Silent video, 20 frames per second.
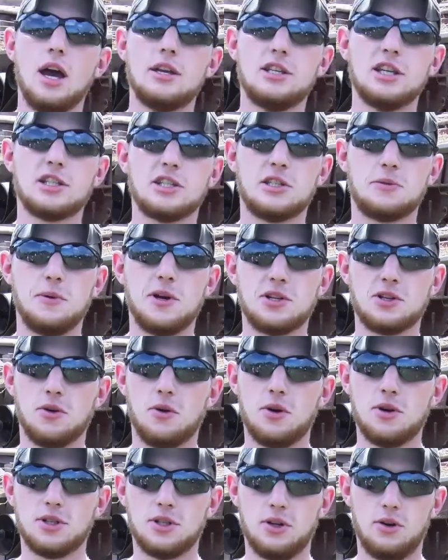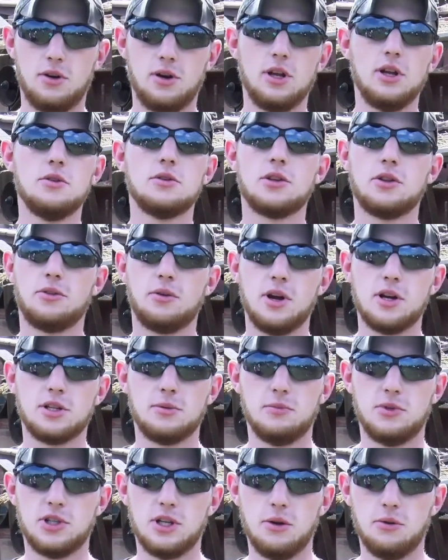It takes a special horse in order to use the
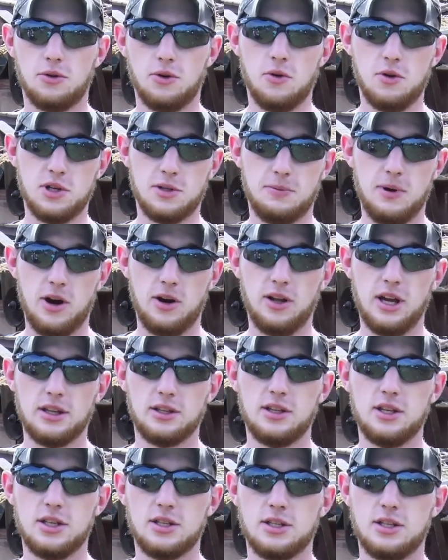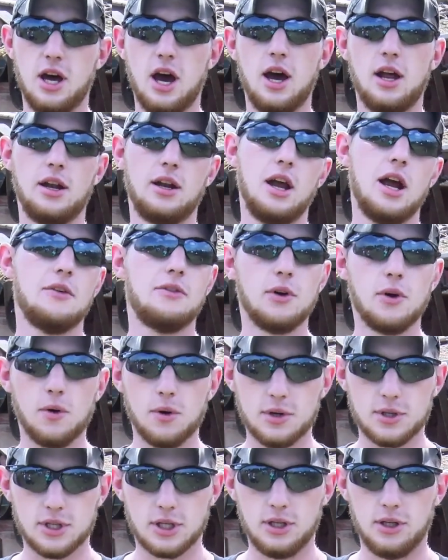threshing machine with the horsepower like this. Not every
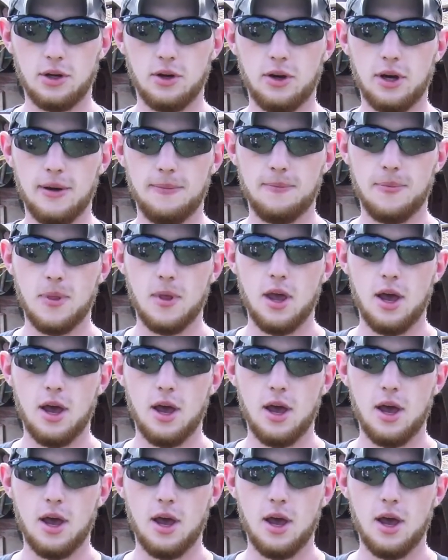horse can do it.